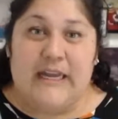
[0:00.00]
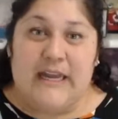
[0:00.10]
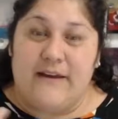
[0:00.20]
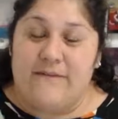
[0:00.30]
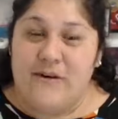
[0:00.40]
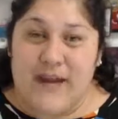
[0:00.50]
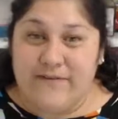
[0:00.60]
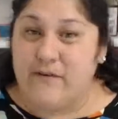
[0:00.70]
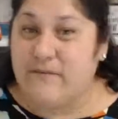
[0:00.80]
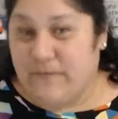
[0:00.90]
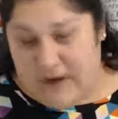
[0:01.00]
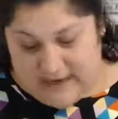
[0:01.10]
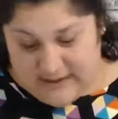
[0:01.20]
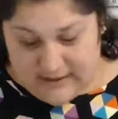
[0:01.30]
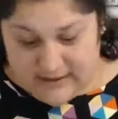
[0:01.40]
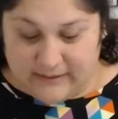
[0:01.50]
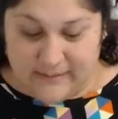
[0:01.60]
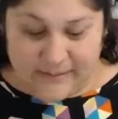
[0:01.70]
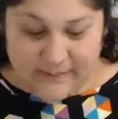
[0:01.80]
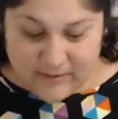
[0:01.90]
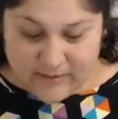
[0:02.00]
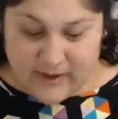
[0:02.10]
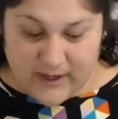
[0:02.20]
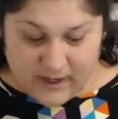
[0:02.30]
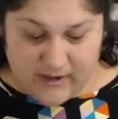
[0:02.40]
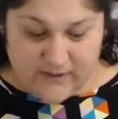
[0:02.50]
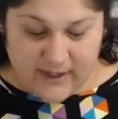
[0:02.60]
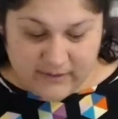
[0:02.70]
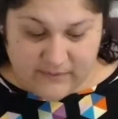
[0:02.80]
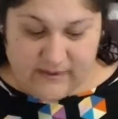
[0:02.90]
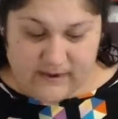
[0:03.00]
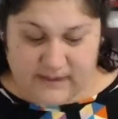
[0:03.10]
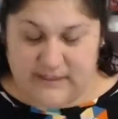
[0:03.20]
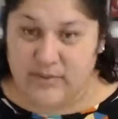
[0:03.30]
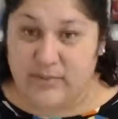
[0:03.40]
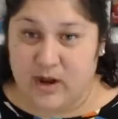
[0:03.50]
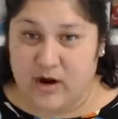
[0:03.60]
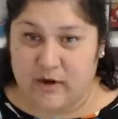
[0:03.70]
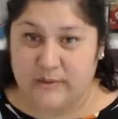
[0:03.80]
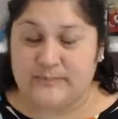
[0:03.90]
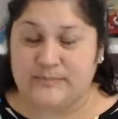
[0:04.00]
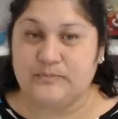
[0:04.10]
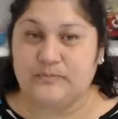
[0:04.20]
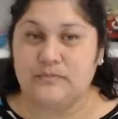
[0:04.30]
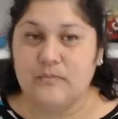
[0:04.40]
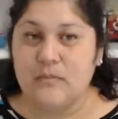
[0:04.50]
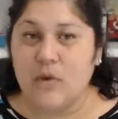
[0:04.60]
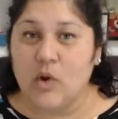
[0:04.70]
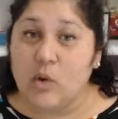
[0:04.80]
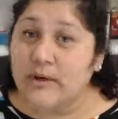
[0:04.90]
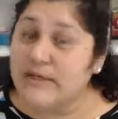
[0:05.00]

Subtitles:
If you have a friend, before I go, if you have a friend that is a blogger or a